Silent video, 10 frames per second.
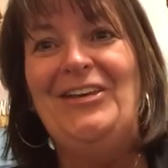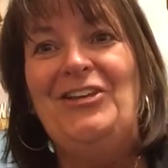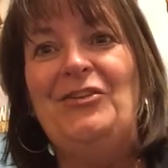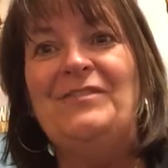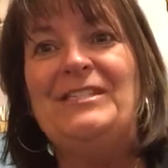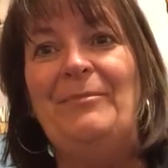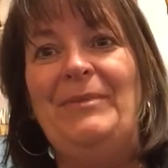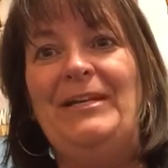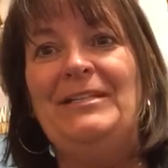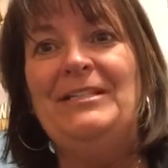you've
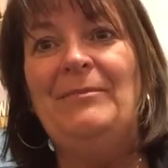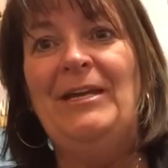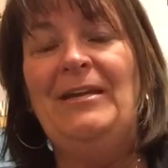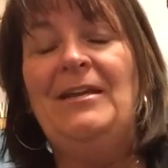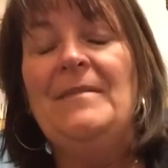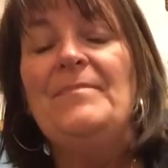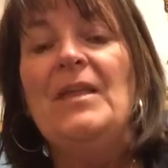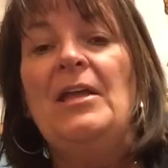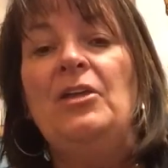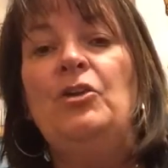submitted to me,
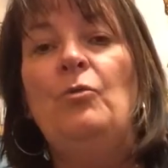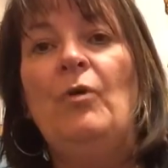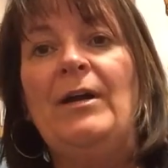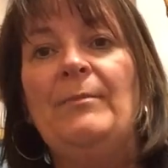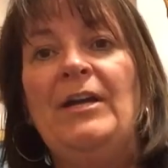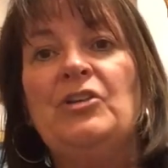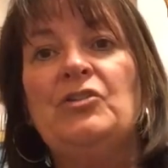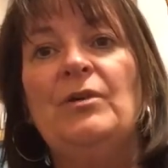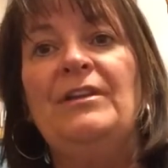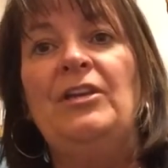you want to make
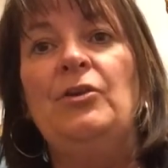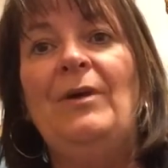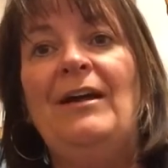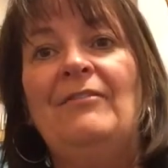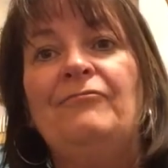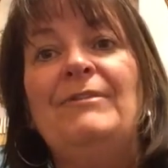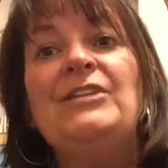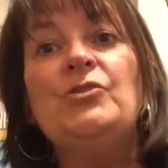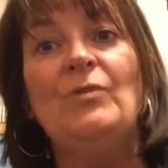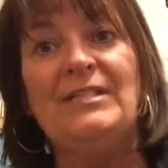sure that you have
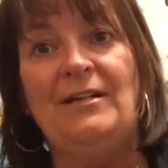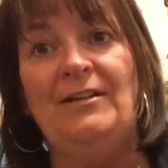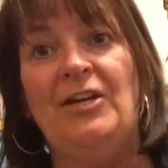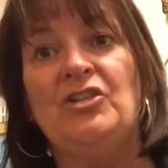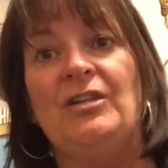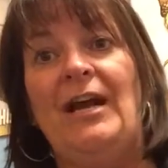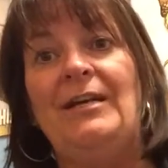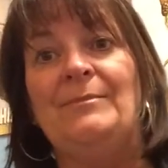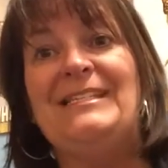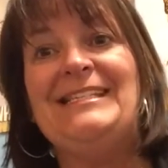resource collection
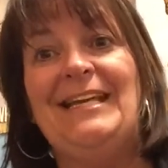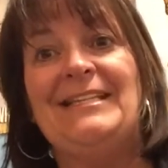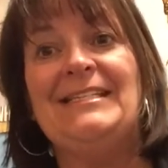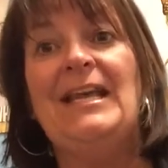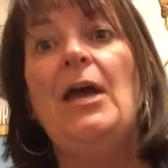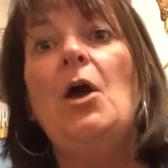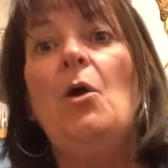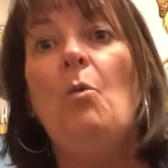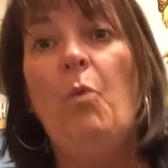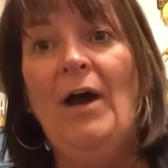items 6A.
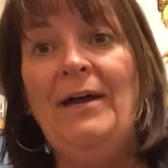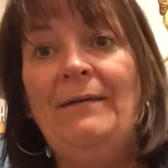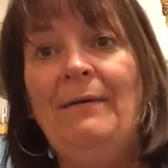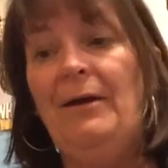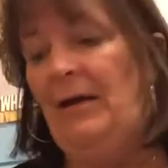I'm